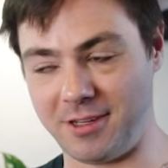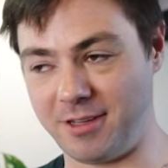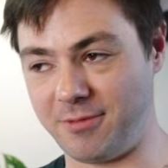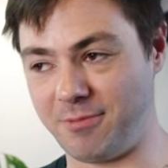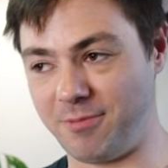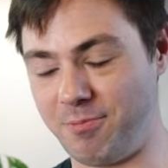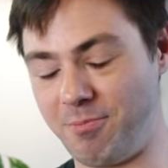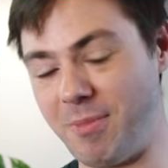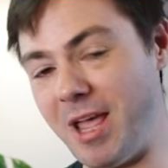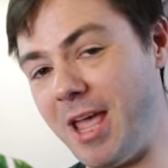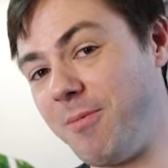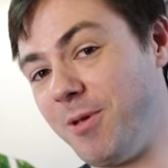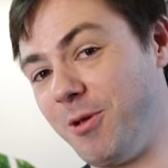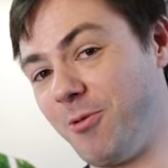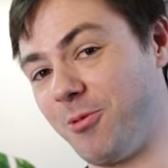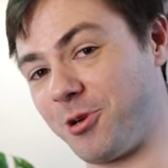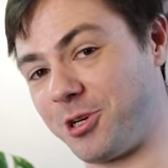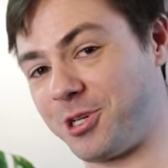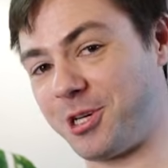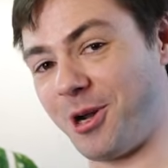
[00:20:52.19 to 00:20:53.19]
and maybe
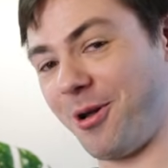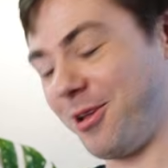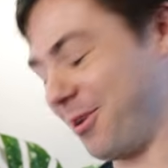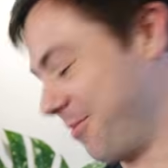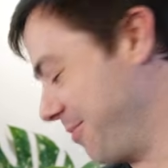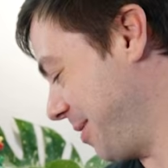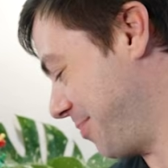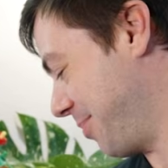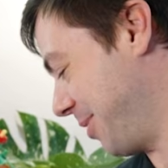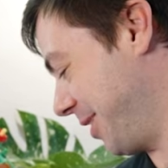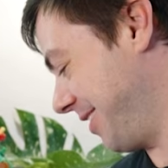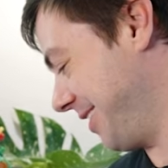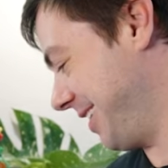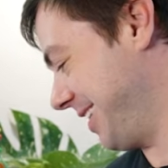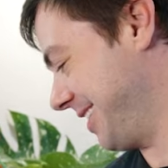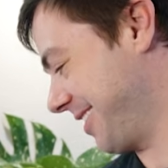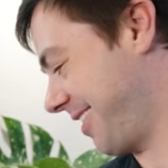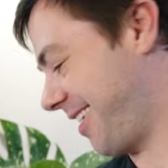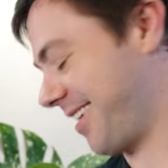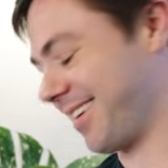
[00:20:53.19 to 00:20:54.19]
we'll show you me putting
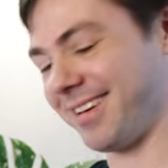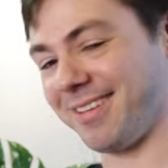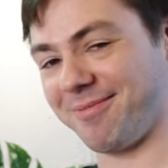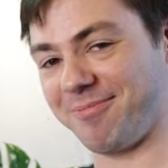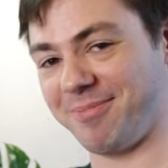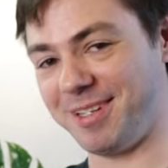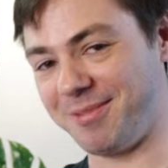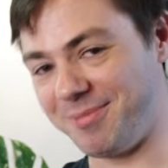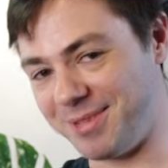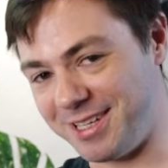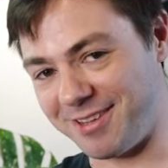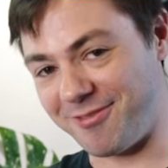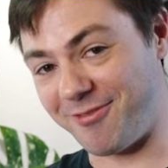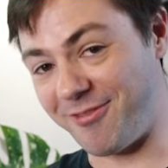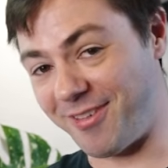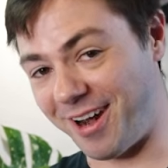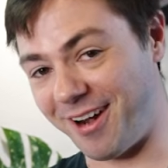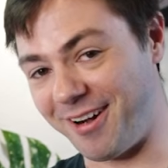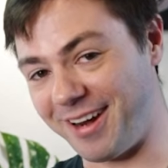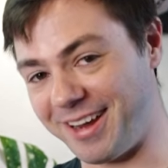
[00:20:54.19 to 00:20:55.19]
these on and me being
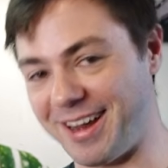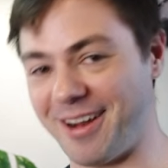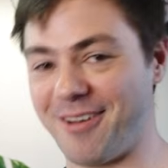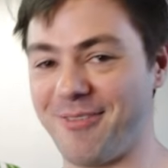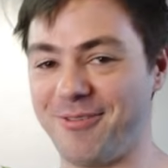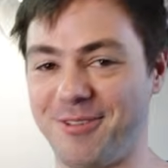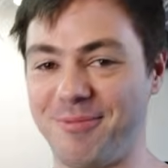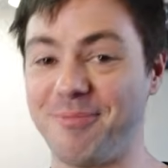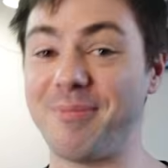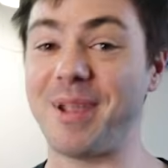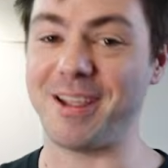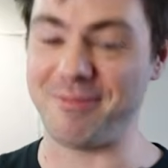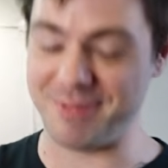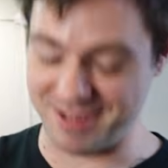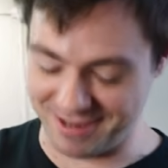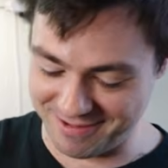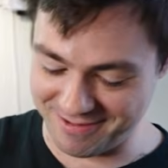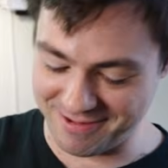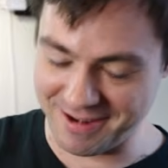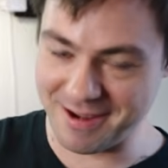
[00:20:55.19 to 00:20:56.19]
very careful, maybe.